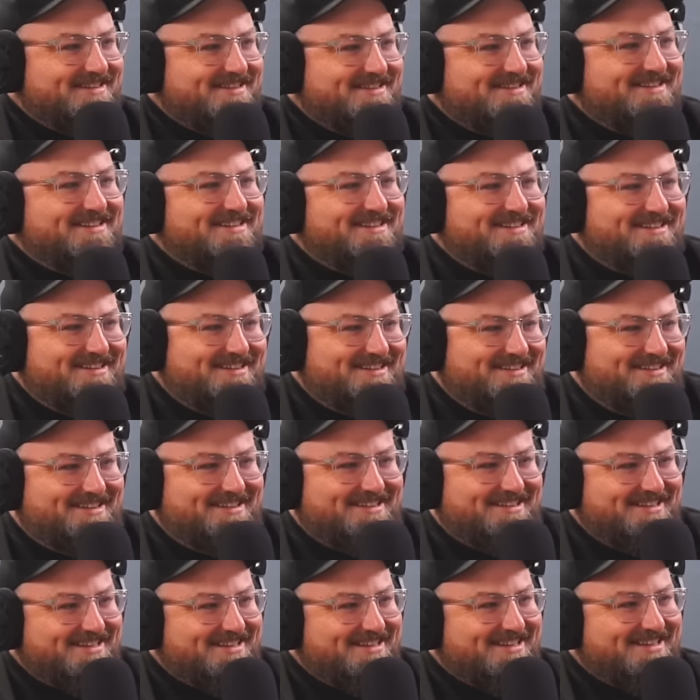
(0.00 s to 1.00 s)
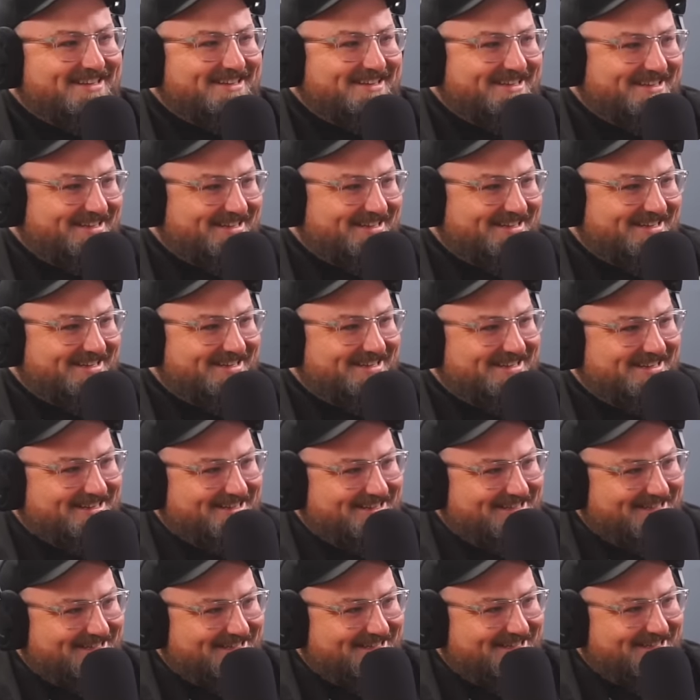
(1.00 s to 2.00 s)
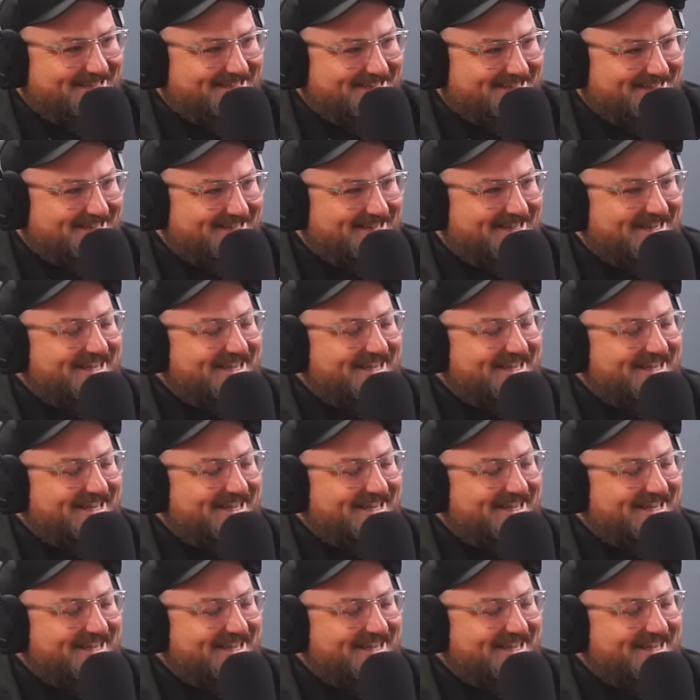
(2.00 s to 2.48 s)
No words are spoken by the person on screen.